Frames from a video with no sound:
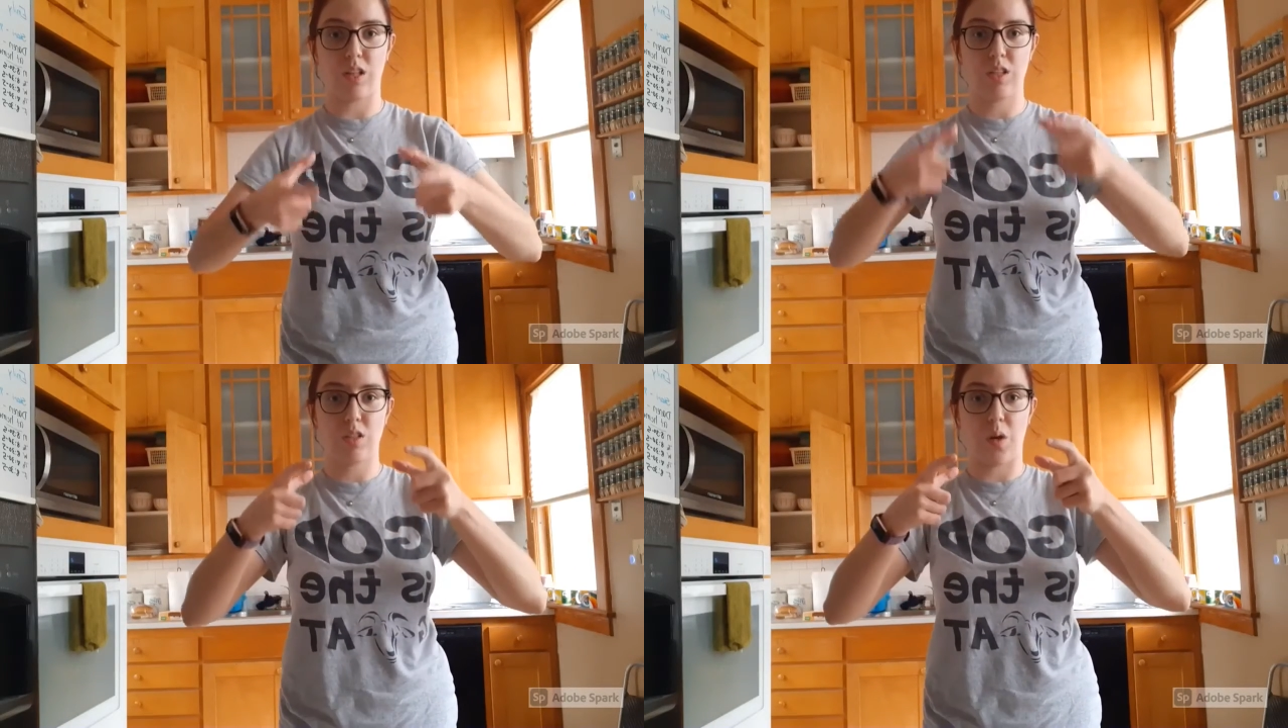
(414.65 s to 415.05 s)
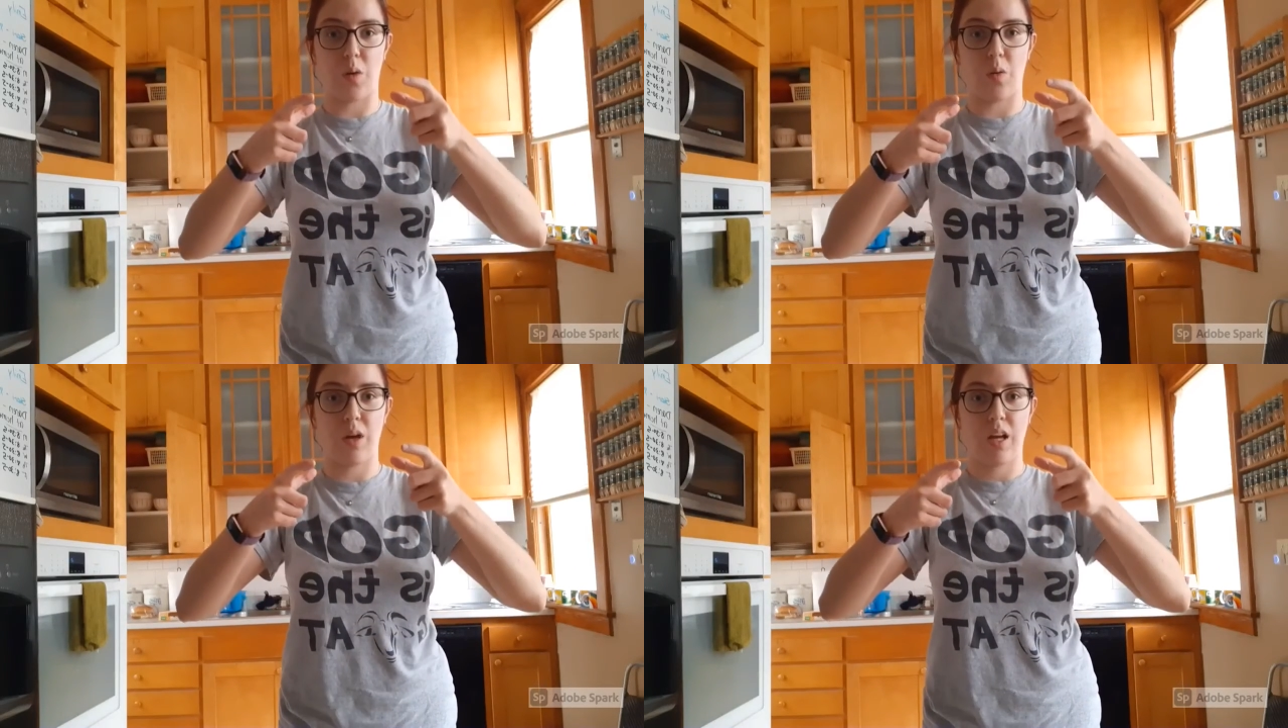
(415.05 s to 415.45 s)

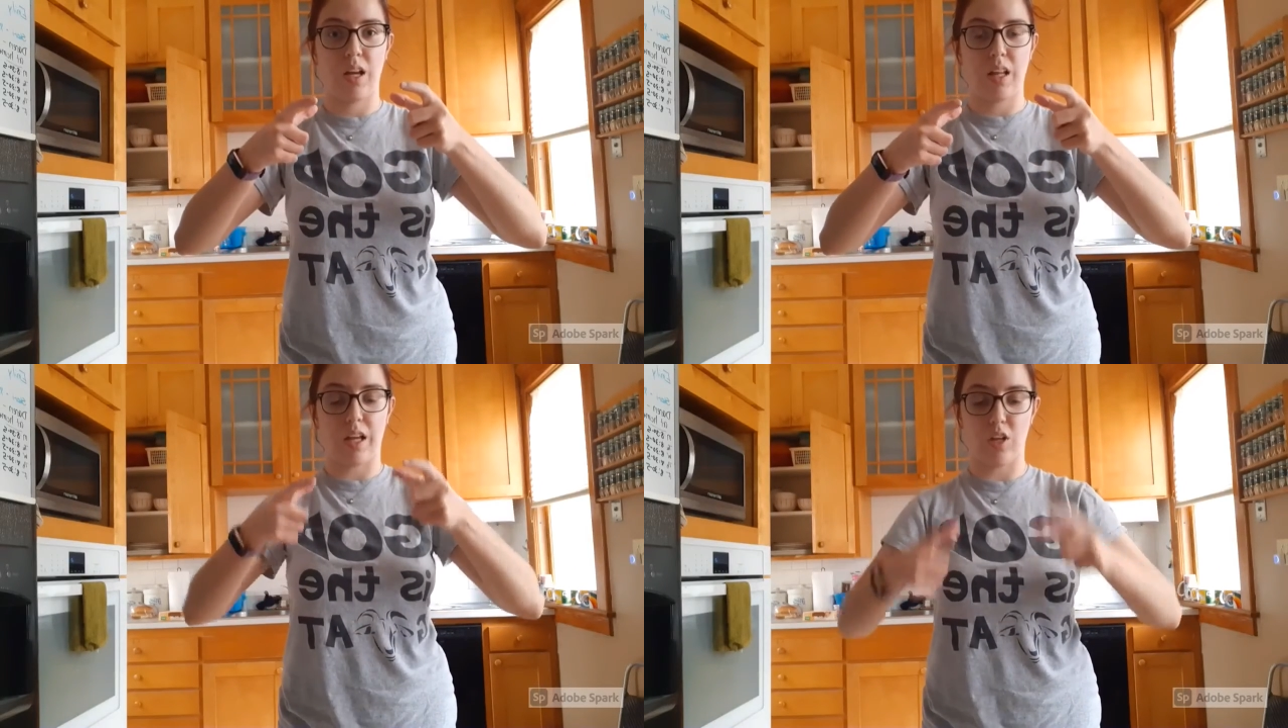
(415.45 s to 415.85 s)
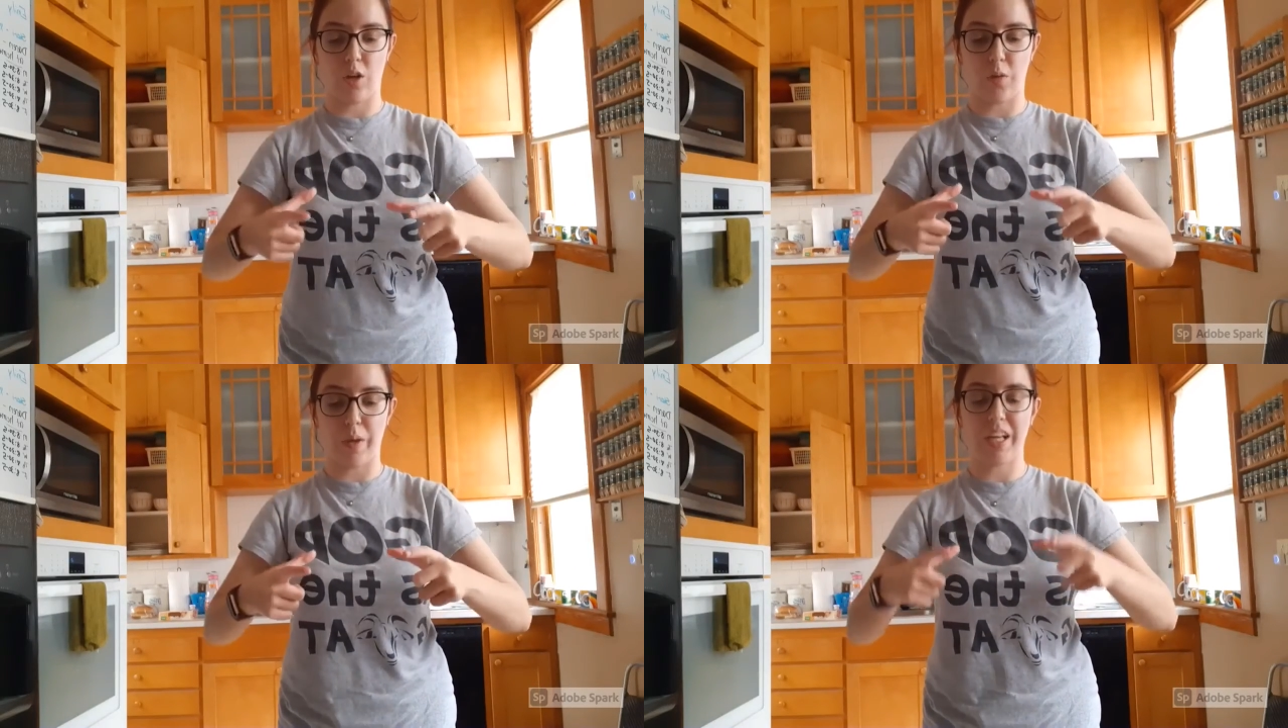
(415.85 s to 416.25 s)
So like
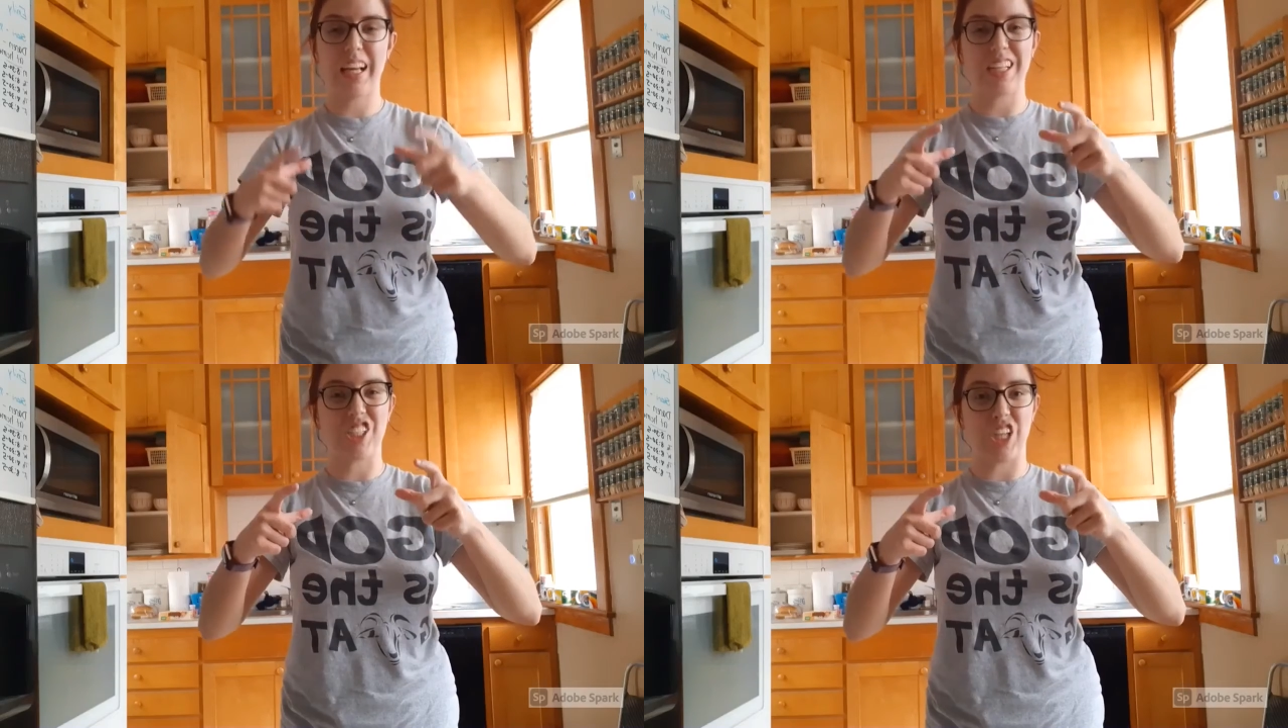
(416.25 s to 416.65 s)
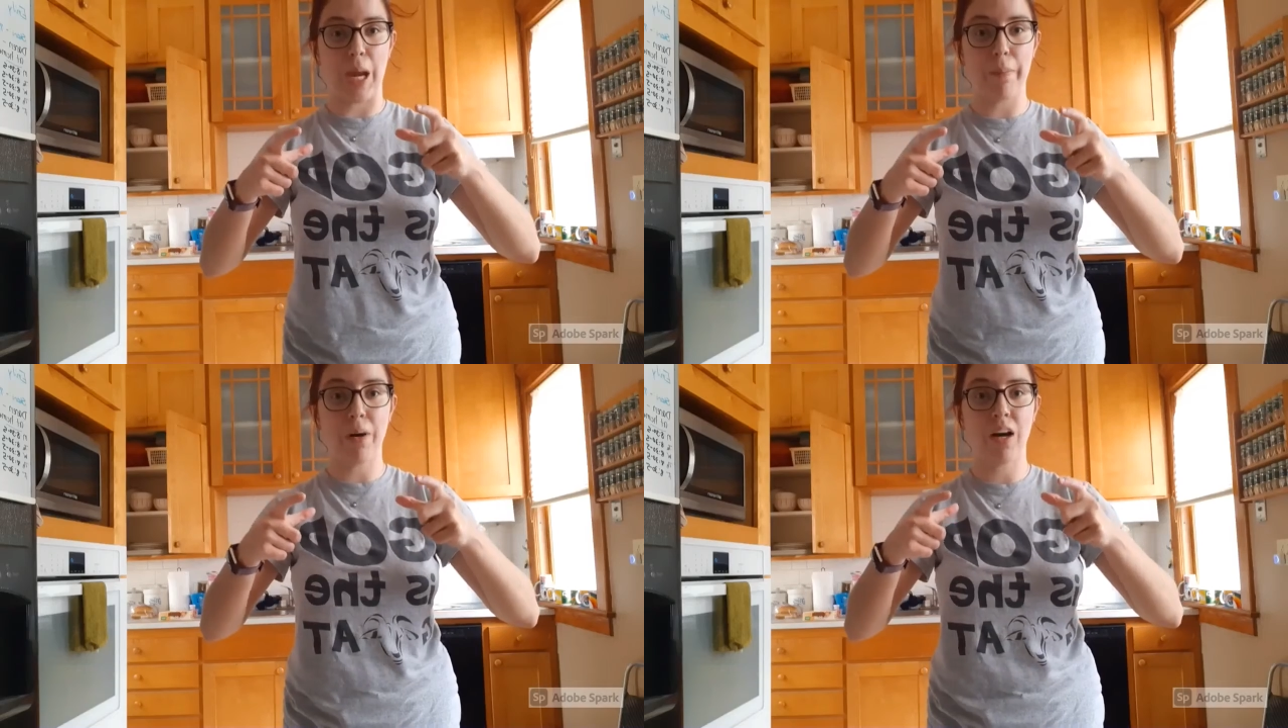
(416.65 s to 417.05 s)
you're making a
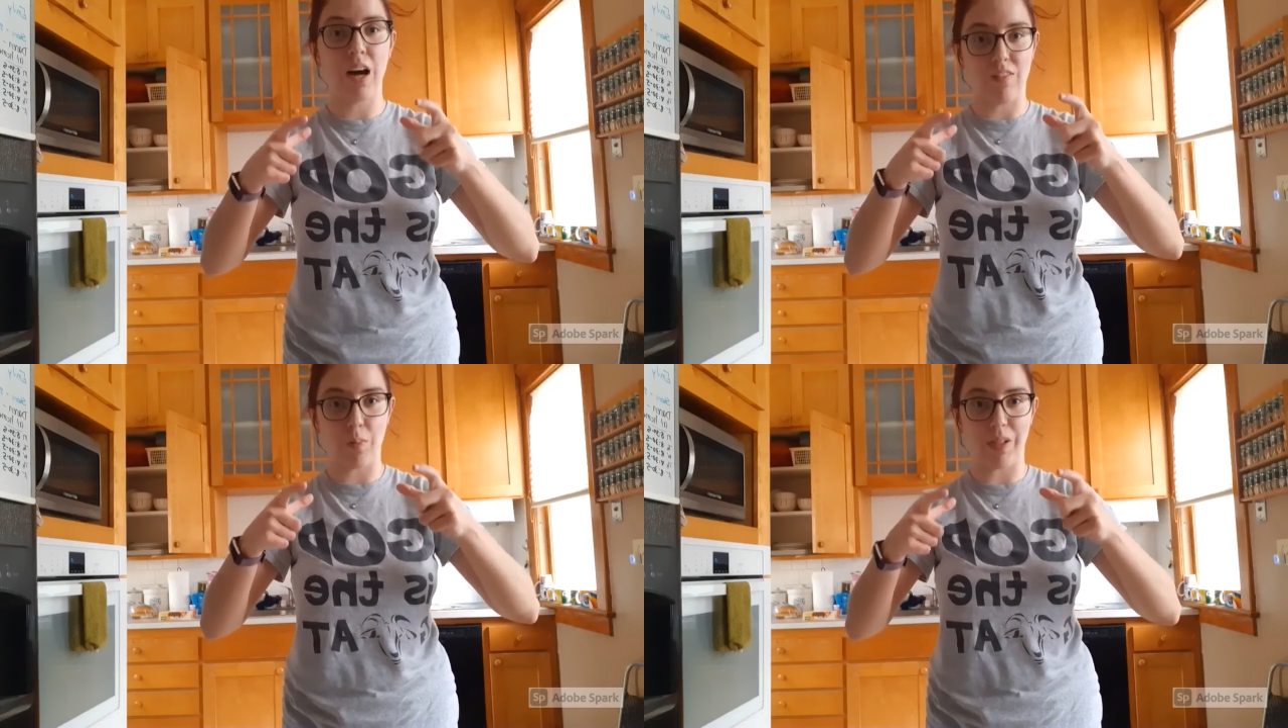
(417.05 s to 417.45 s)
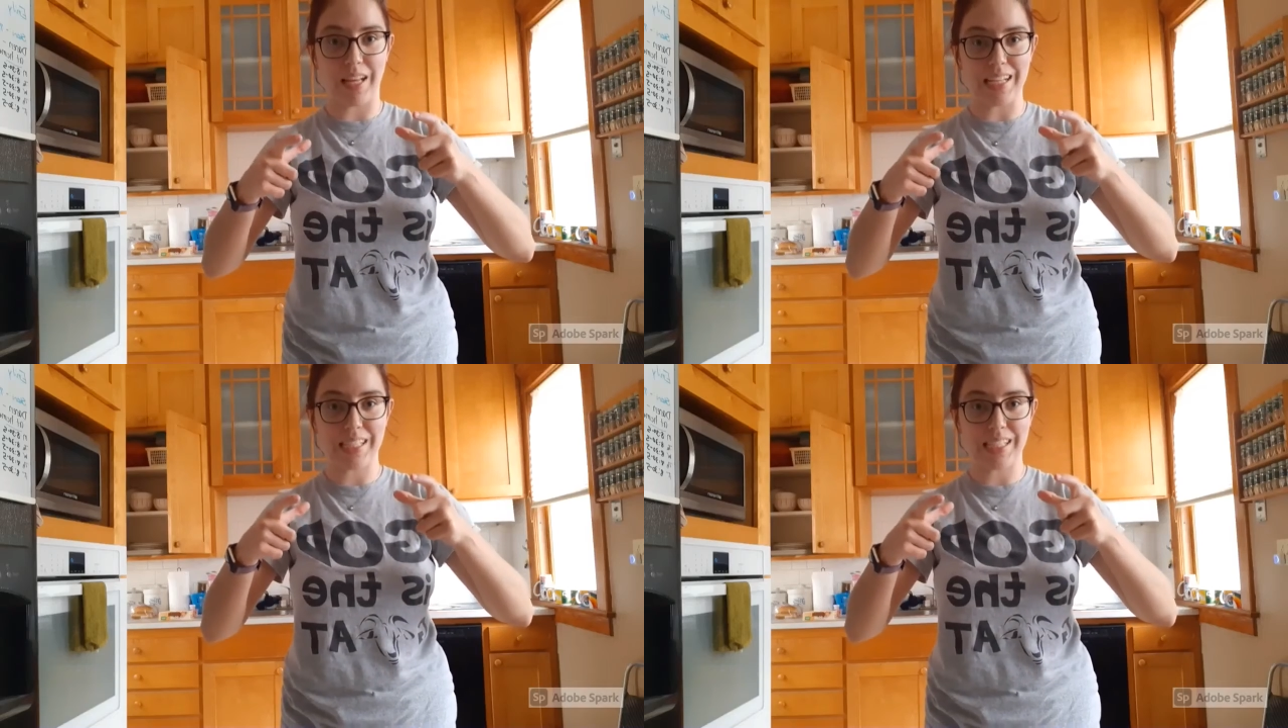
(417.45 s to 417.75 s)
shape of a plate.